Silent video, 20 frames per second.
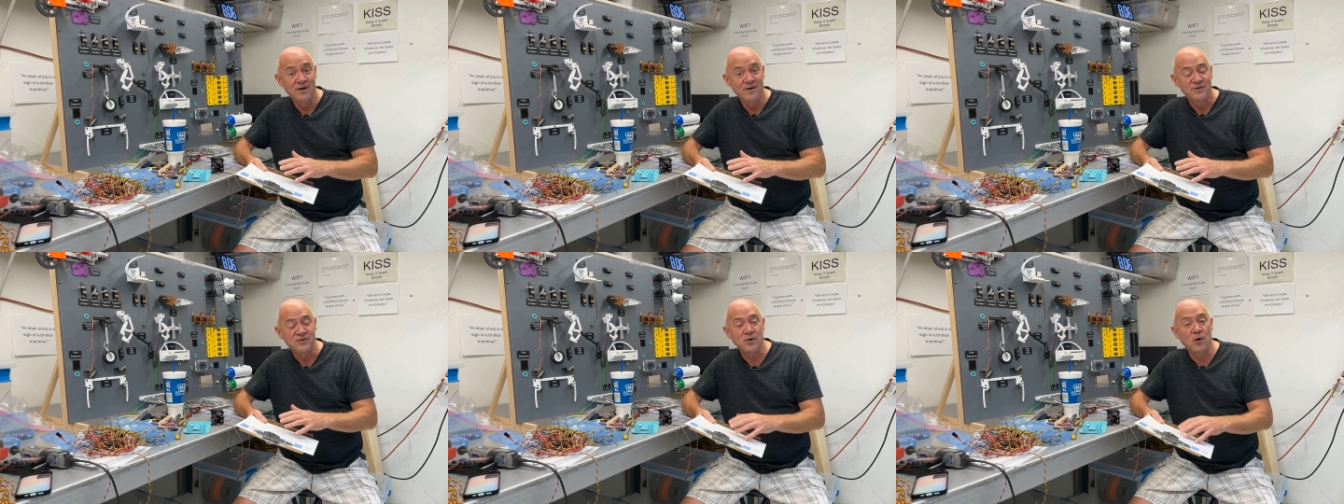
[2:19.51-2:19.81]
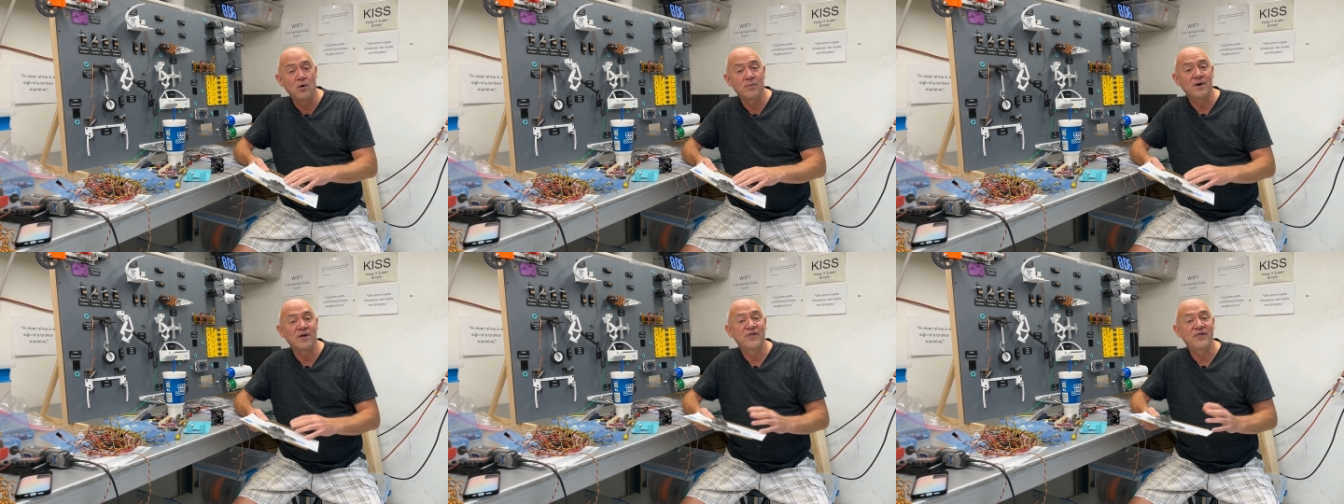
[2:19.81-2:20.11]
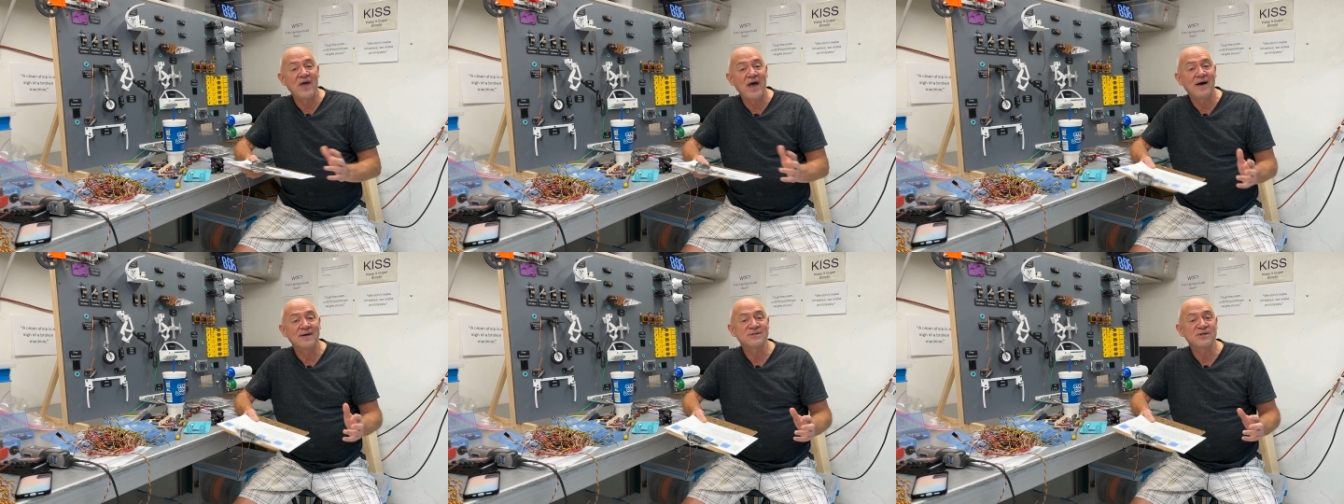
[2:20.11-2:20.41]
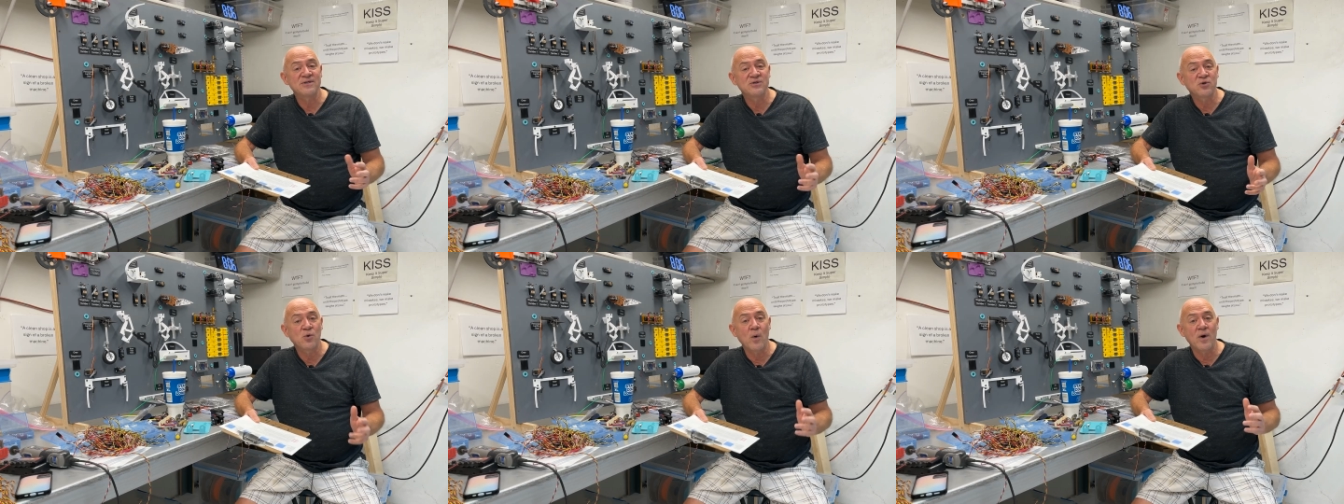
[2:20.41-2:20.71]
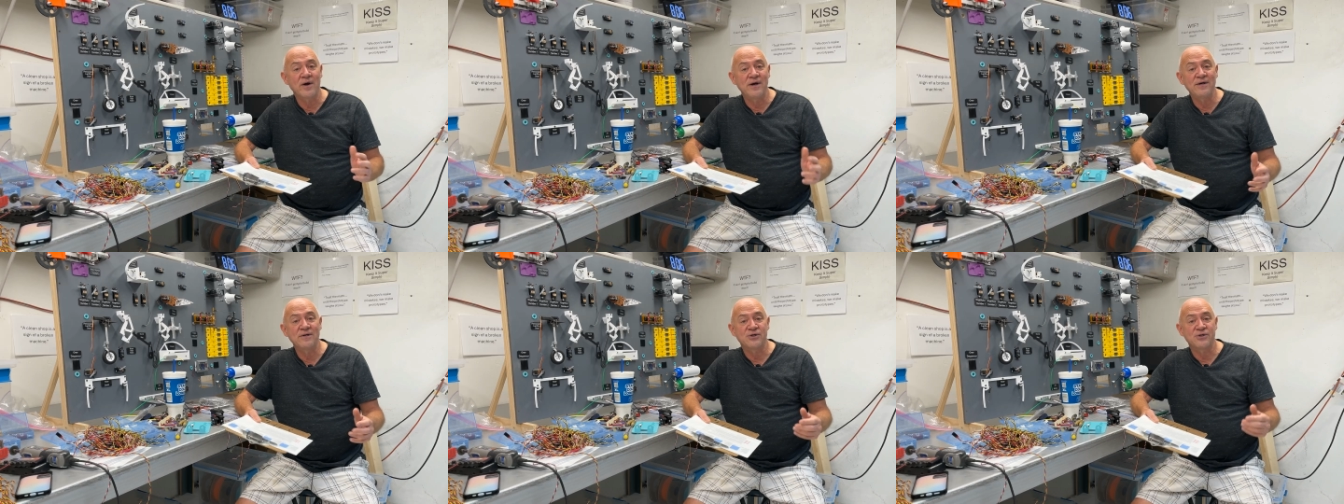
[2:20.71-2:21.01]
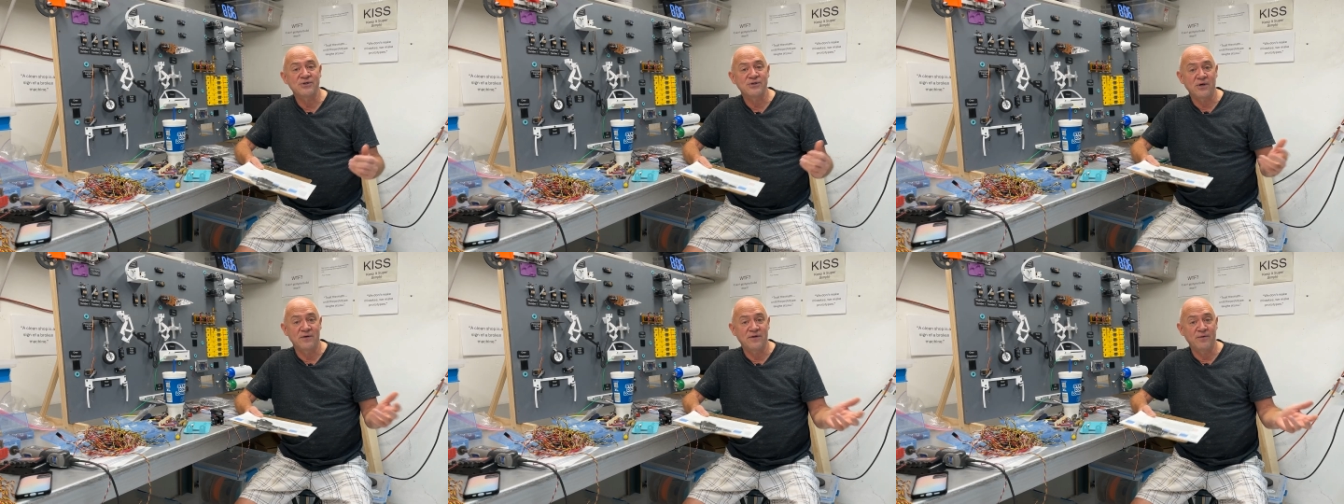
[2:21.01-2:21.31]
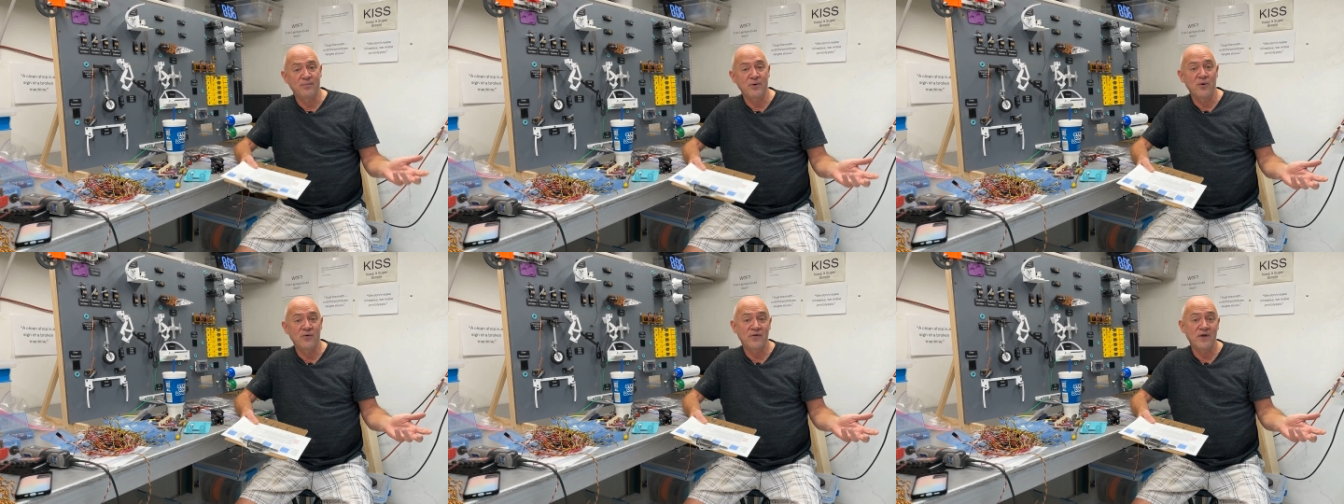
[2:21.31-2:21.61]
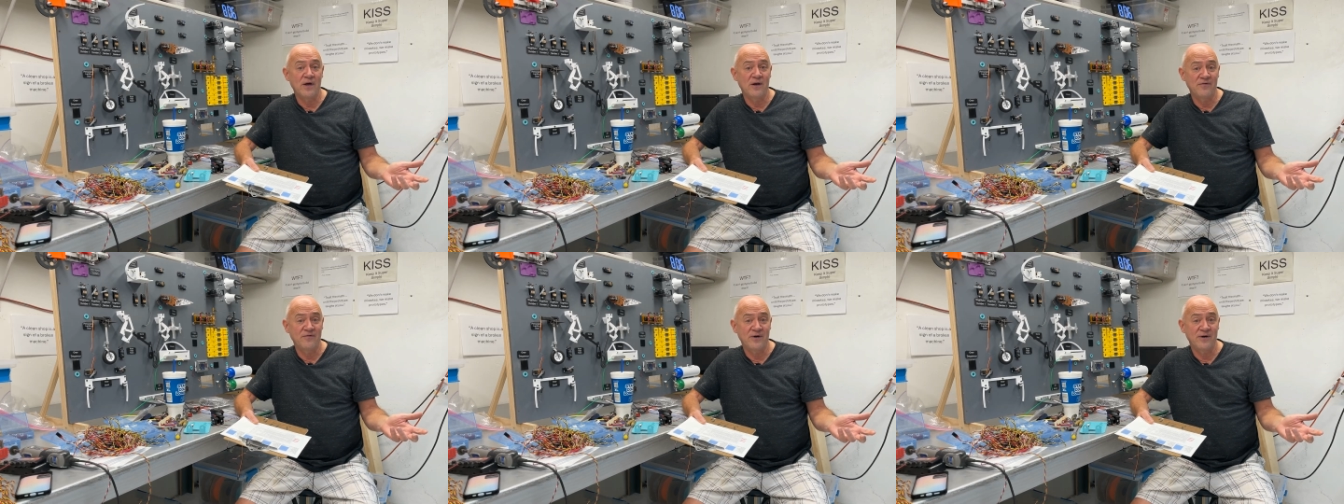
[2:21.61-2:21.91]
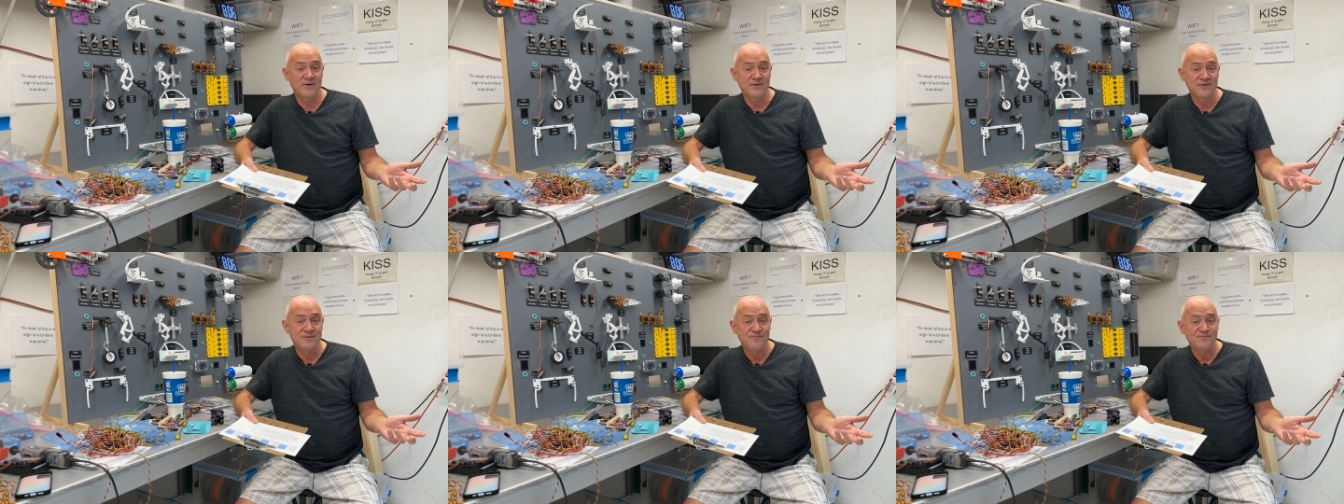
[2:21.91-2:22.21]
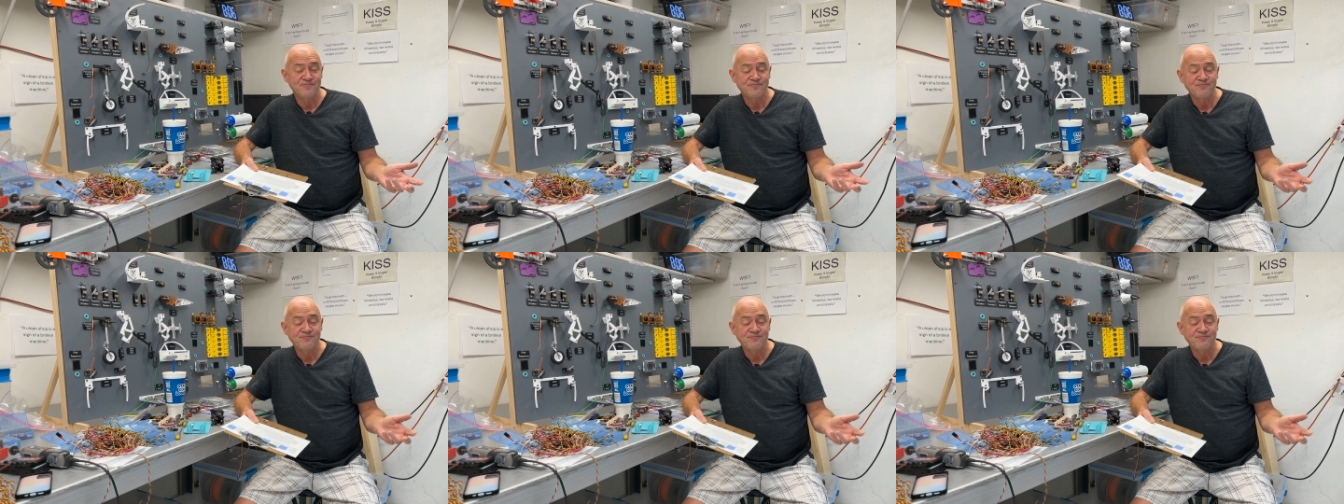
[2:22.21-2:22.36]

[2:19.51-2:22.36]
So over a thousand square inches on the both elevators.